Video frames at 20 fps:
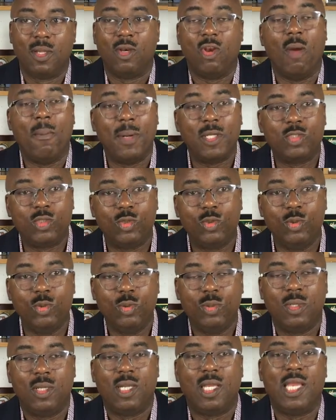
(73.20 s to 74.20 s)
Number 2
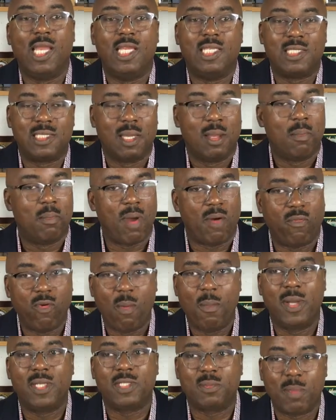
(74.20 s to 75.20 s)
is
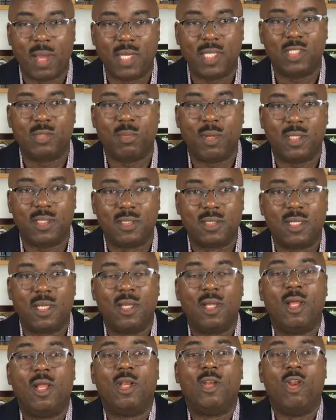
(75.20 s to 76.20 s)
performance management.
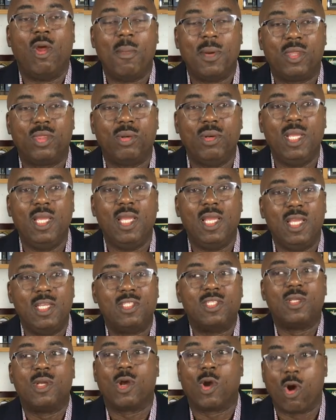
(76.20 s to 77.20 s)
Number 3
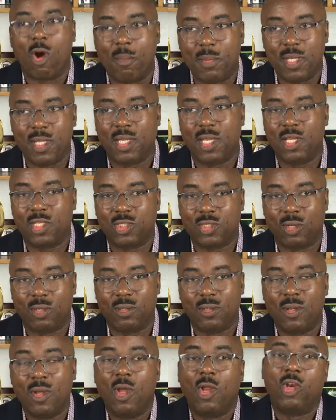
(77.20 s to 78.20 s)
is communication.
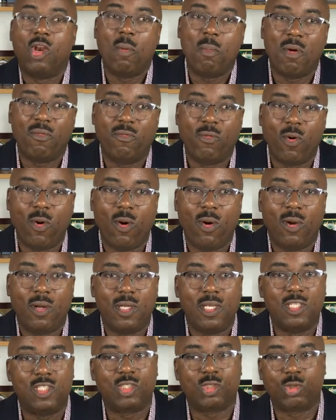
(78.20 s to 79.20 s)
Number 4
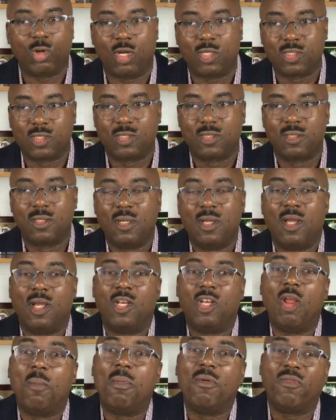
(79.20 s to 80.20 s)
is trust.
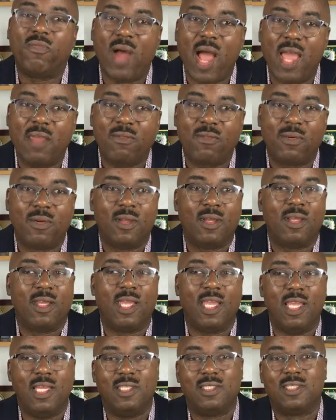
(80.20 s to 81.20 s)
Number 5
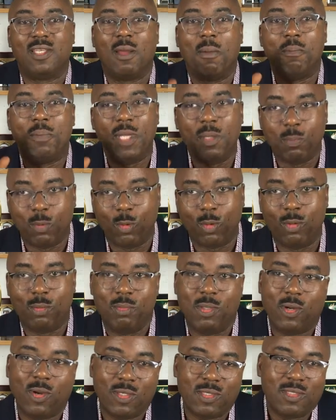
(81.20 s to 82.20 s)
is people,
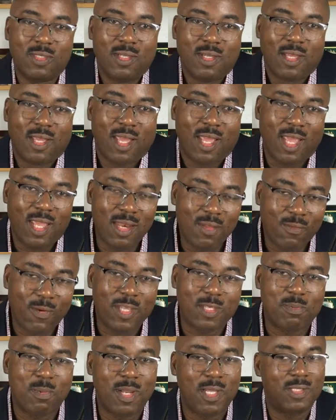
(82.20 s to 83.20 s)
because in the
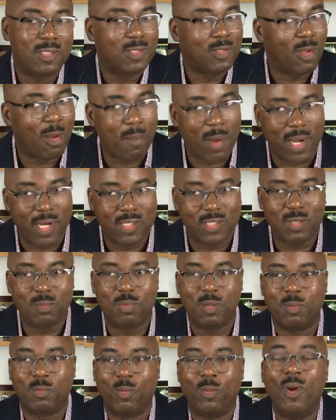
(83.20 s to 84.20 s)
first place you're managing
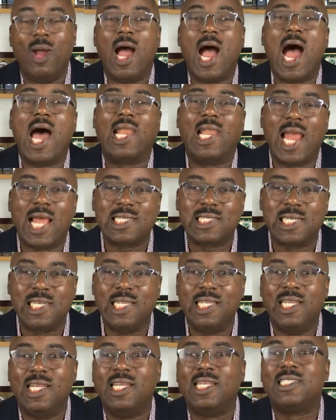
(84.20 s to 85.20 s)
people. And
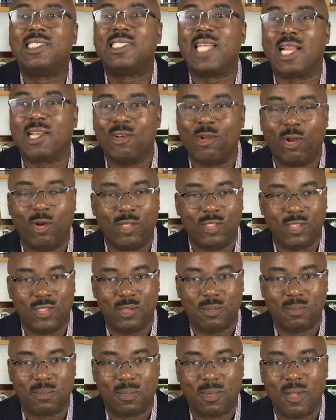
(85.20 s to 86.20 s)
lastly, technology.
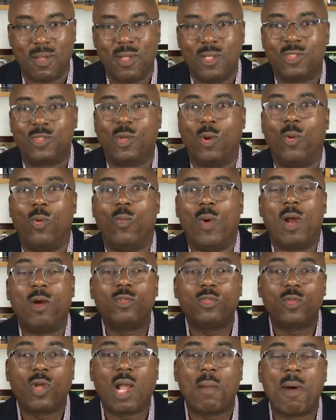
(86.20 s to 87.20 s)
So we're
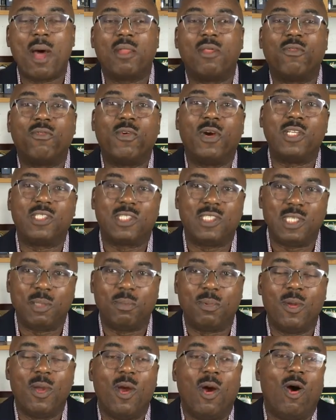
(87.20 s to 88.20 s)
going to talk about the first tip
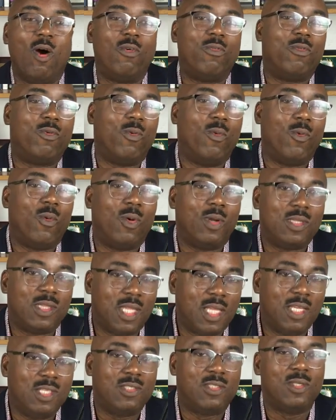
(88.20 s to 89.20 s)
of
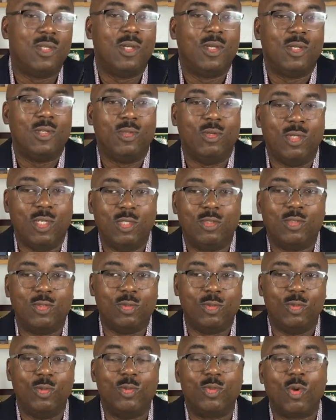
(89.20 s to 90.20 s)
things you need to
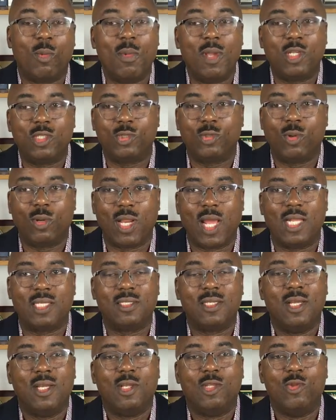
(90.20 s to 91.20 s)
do to make sure
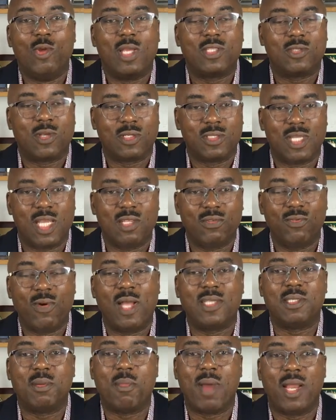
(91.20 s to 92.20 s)
that you are successful
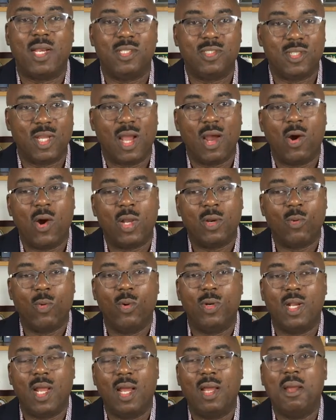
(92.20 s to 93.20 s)
as a manager or an
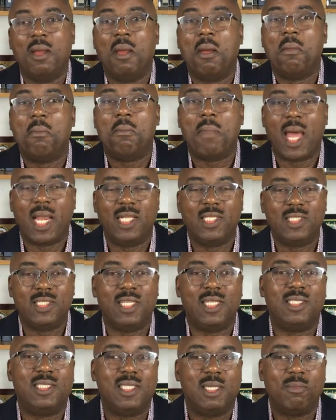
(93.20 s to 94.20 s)
owner
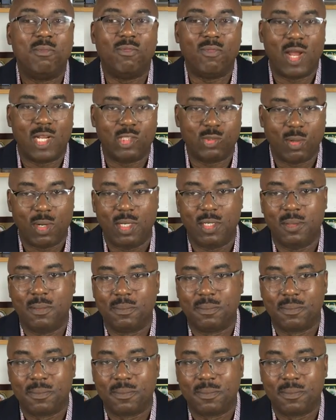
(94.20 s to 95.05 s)
managing a team virtually.